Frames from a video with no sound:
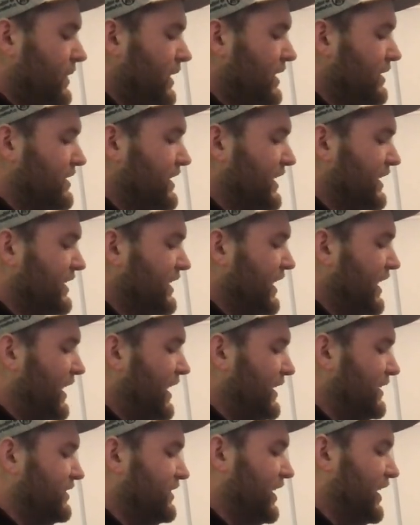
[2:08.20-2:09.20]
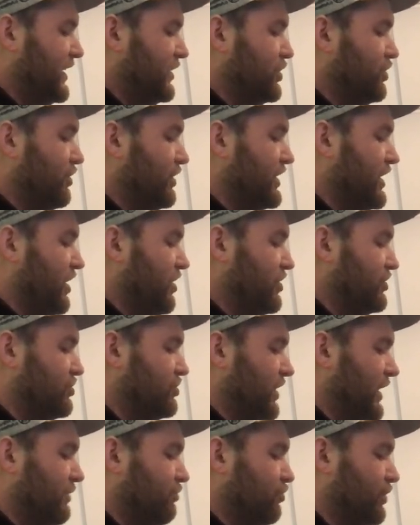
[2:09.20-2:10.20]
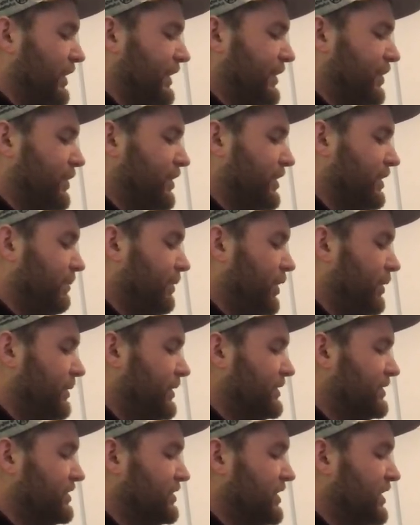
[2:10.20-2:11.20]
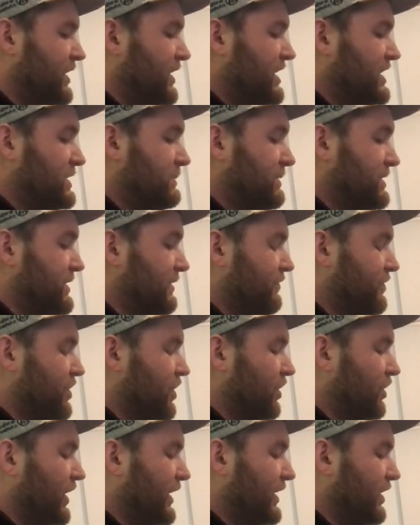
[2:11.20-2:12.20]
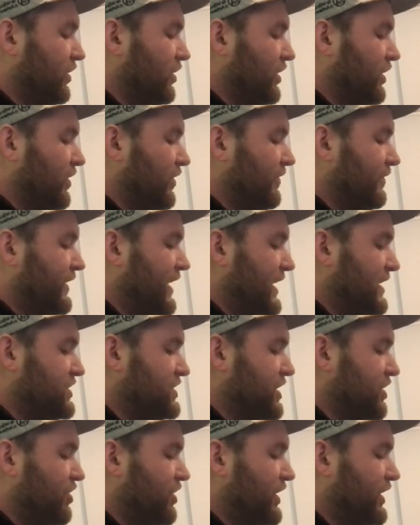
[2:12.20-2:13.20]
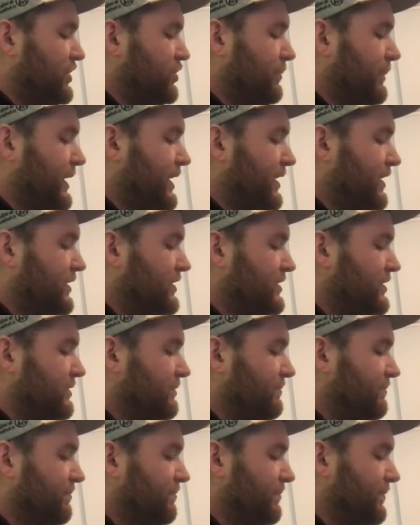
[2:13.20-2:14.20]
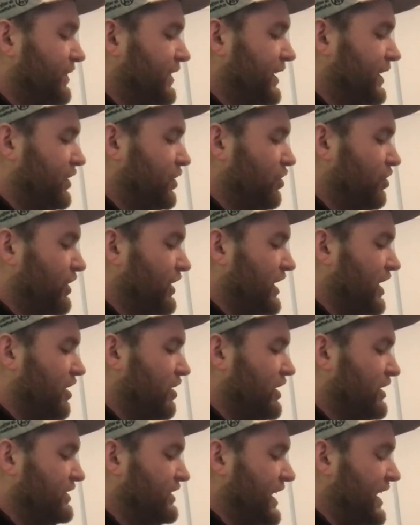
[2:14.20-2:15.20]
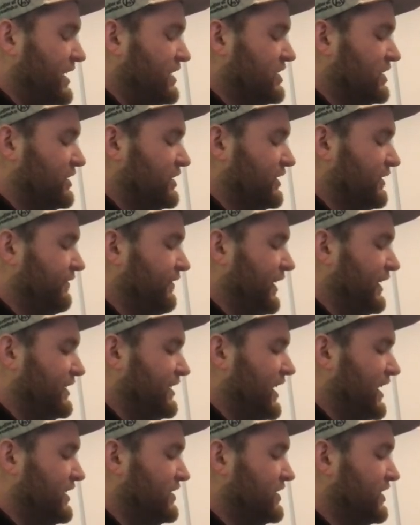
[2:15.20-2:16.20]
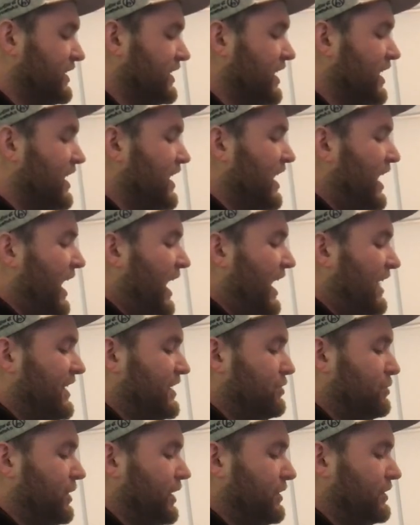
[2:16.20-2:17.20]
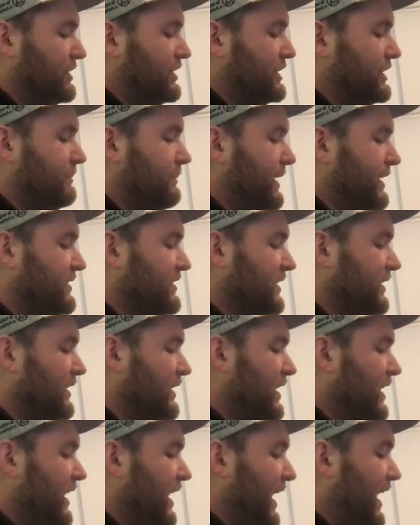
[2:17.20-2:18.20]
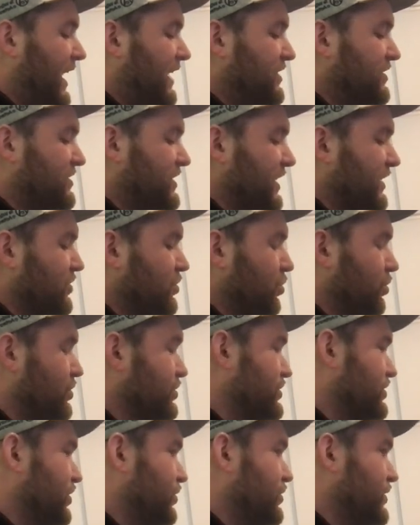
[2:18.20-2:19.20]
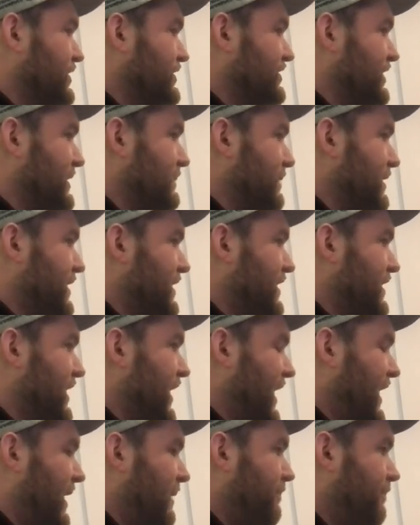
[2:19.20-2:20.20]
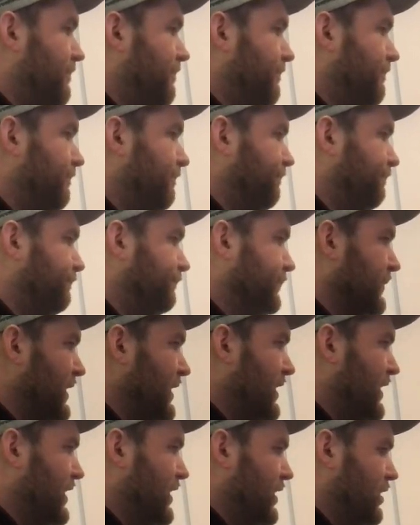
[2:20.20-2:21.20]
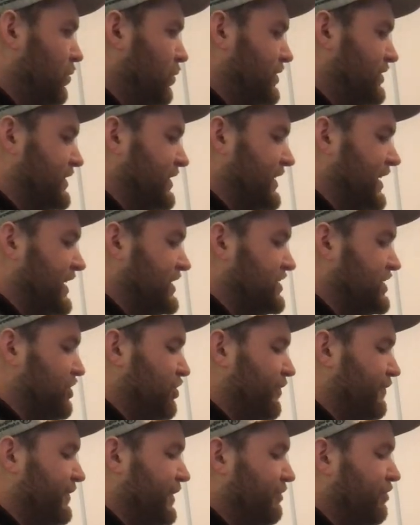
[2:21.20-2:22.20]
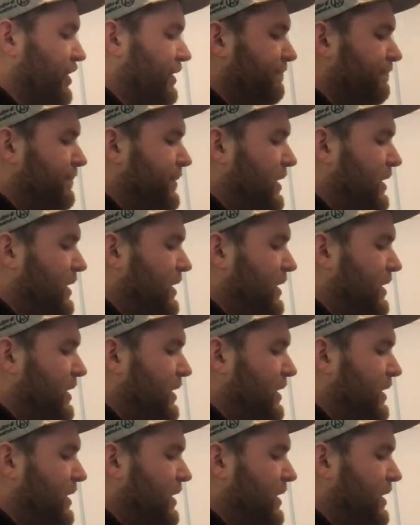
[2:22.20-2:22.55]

deck, and Kurikara is like really good at the moment, especially if you've got like a lot of Kashtera in your meta. Then Kurikara is actually just fantastic. That's what I was expecting. This card could also easily be, what is it, Kashtera Fenrir,